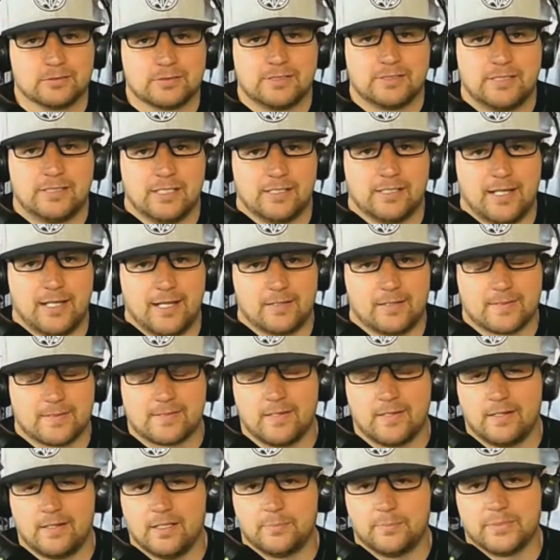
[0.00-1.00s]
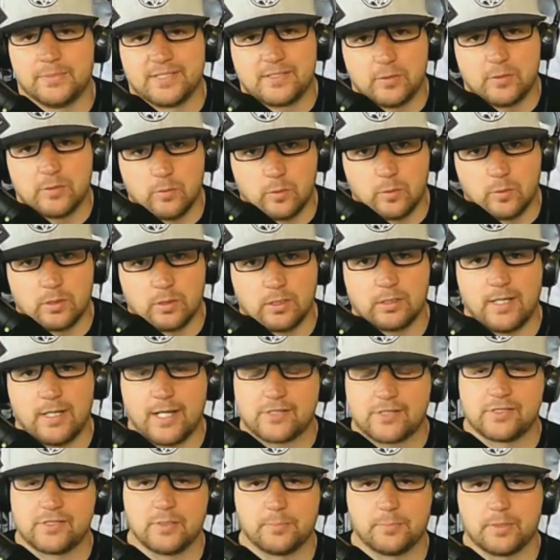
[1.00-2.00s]
get out, set up a tour,
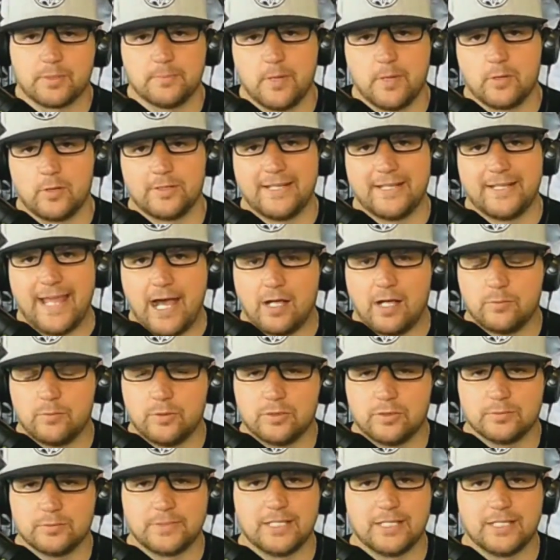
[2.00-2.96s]
actually promote an album,